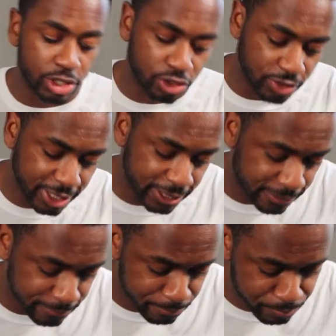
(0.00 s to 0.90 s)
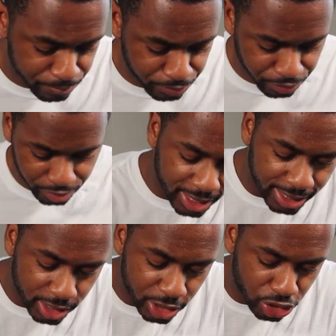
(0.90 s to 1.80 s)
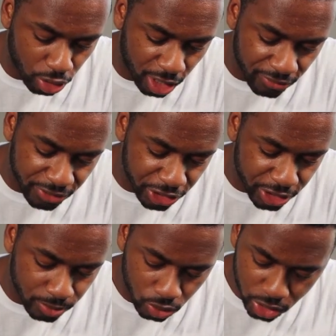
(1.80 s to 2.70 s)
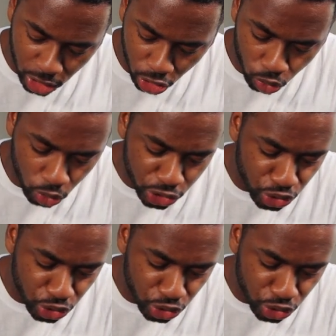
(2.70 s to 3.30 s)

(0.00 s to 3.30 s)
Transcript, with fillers: on the screen here. Okay, so our variables are going